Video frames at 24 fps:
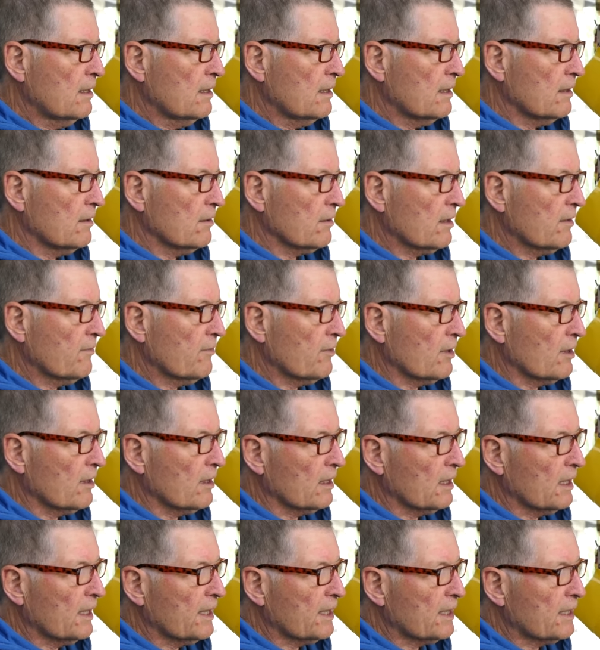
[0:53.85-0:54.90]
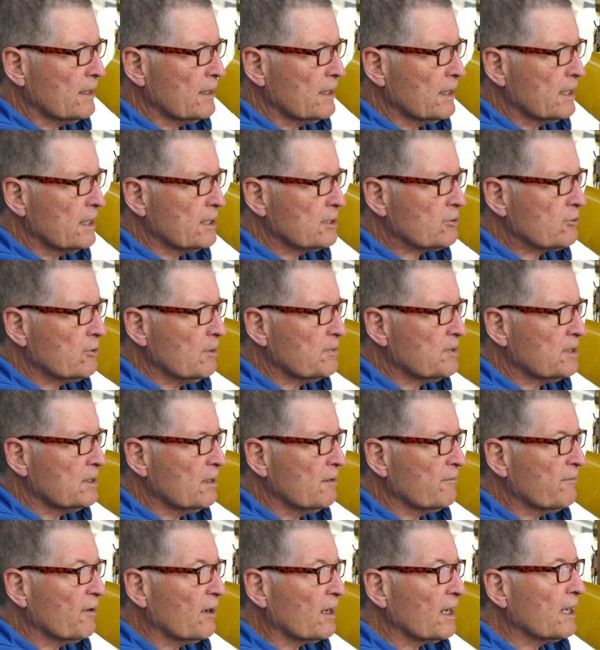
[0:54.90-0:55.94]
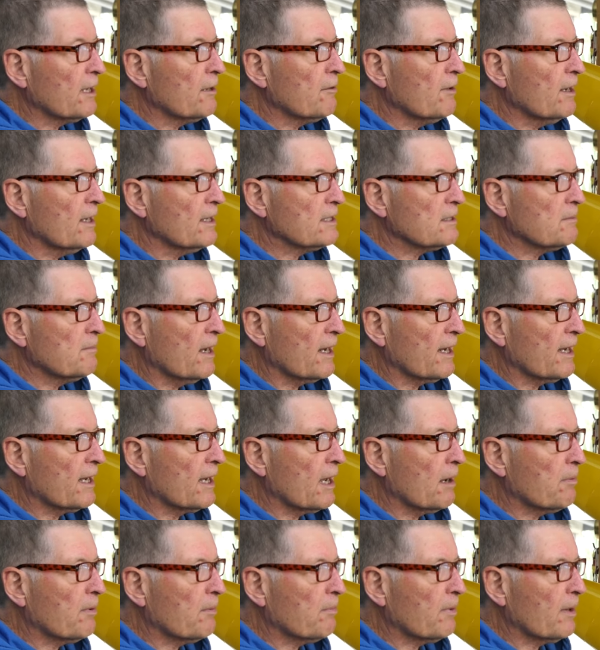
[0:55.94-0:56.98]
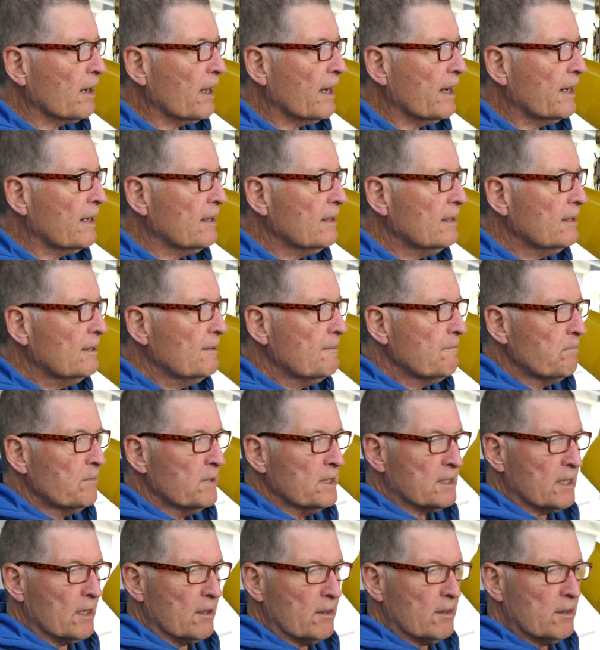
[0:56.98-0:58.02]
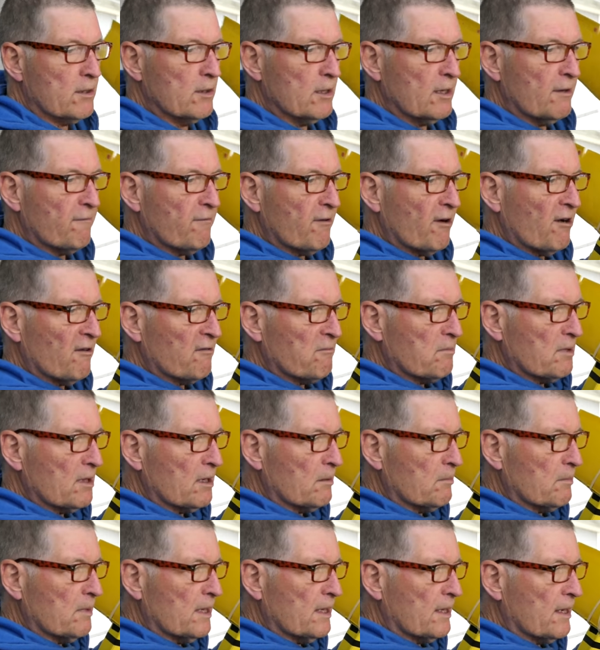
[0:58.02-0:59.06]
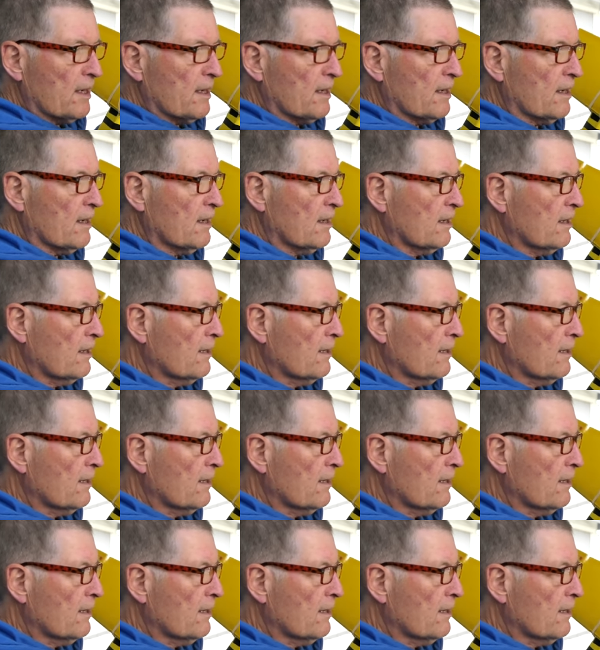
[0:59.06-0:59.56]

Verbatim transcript: I'll give you a link in the description if I get around to making up a plan. So 35 millimeter